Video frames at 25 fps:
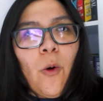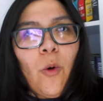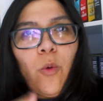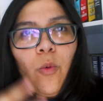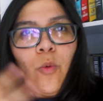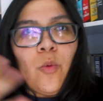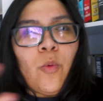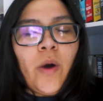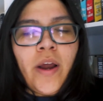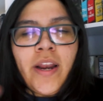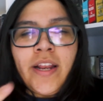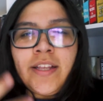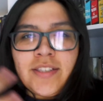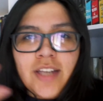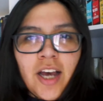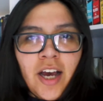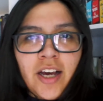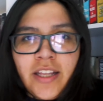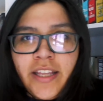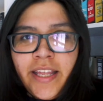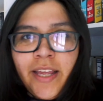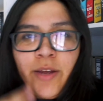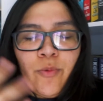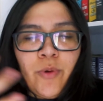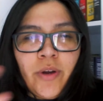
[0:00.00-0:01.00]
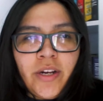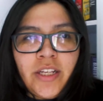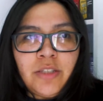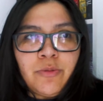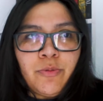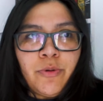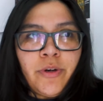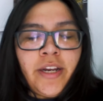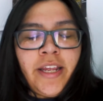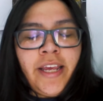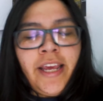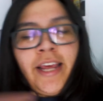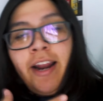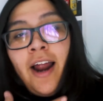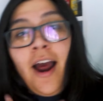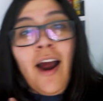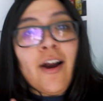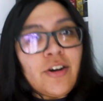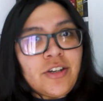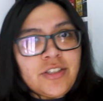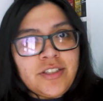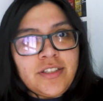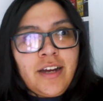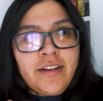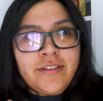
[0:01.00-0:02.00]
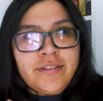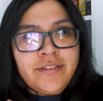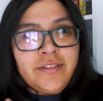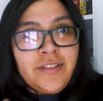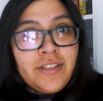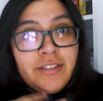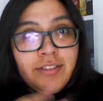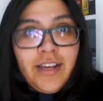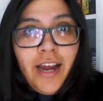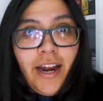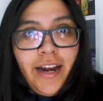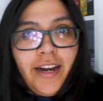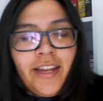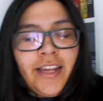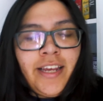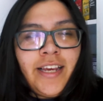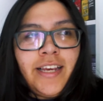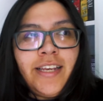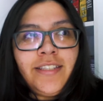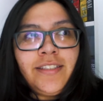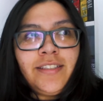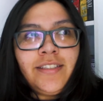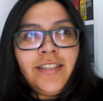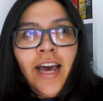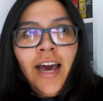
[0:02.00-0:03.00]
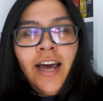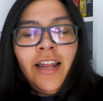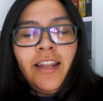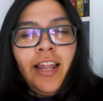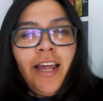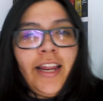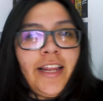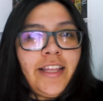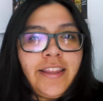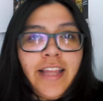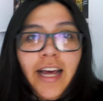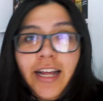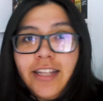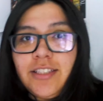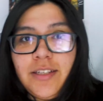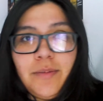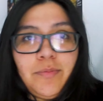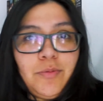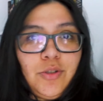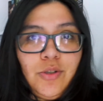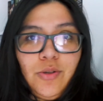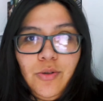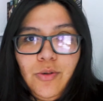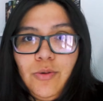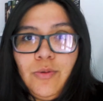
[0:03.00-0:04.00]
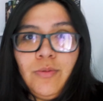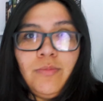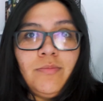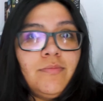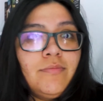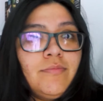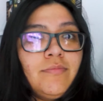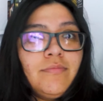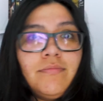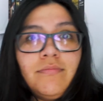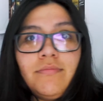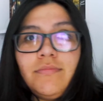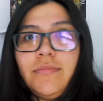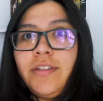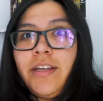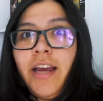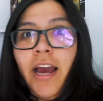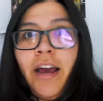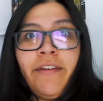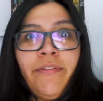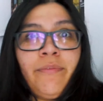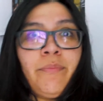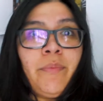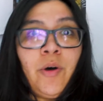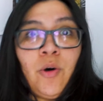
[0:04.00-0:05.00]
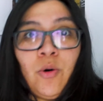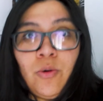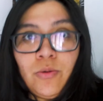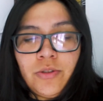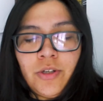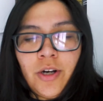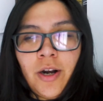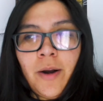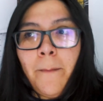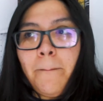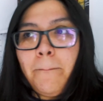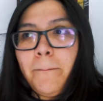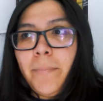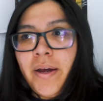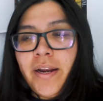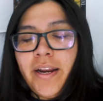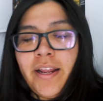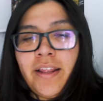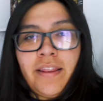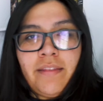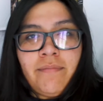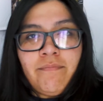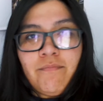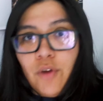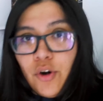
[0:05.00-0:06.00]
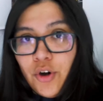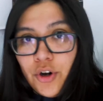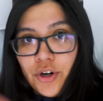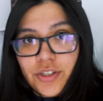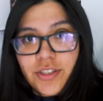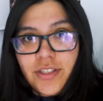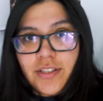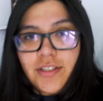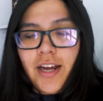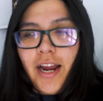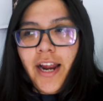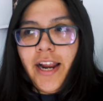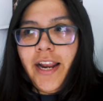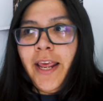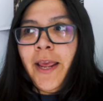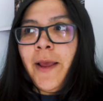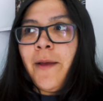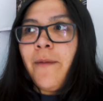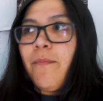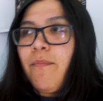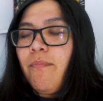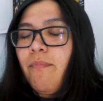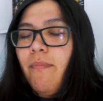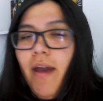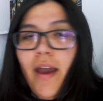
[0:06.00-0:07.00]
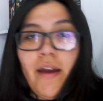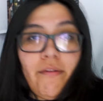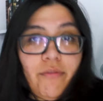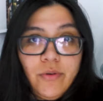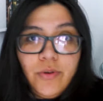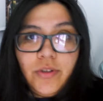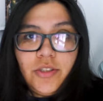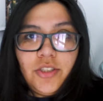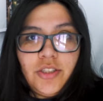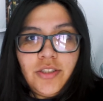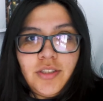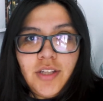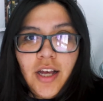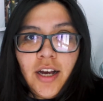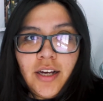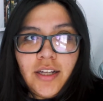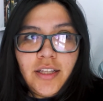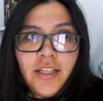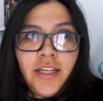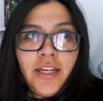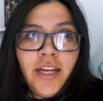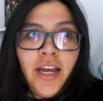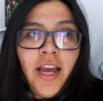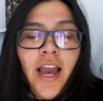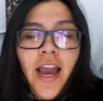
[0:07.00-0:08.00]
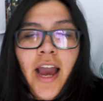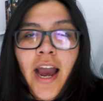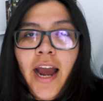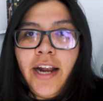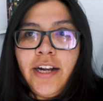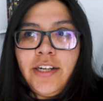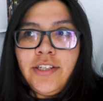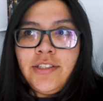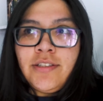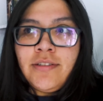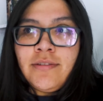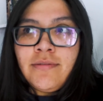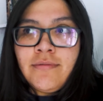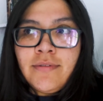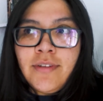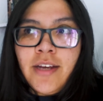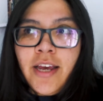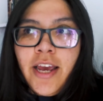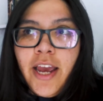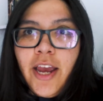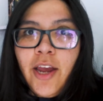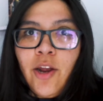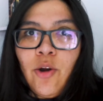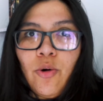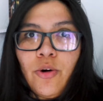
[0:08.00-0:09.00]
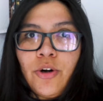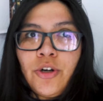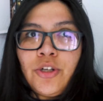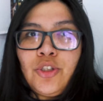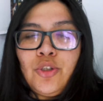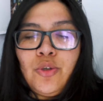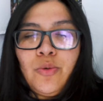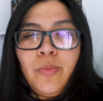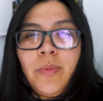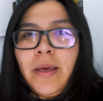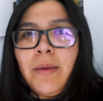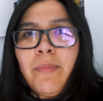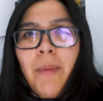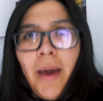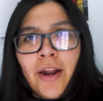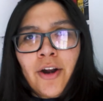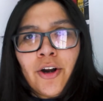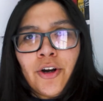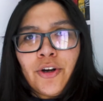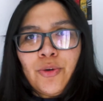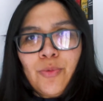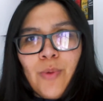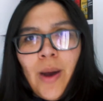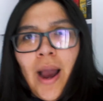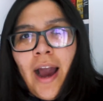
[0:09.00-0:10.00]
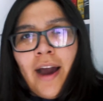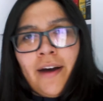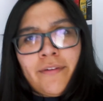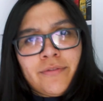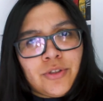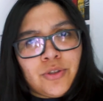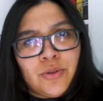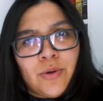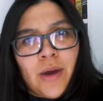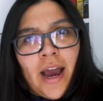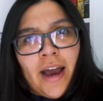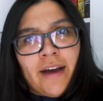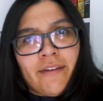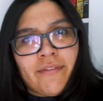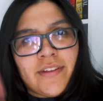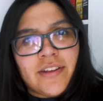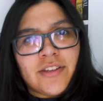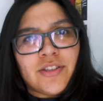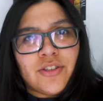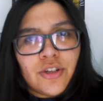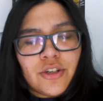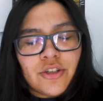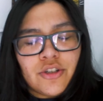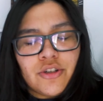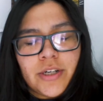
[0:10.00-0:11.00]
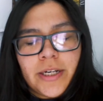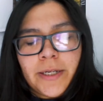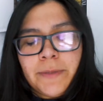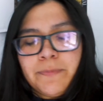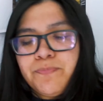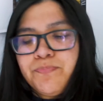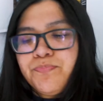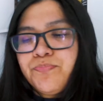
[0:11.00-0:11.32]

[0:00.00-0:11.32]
what is ugly and what is pretty in our society is that like that's up to the eye of the beholder, but in her society everyone's just ugly, and in order to be better you have to have this surgery.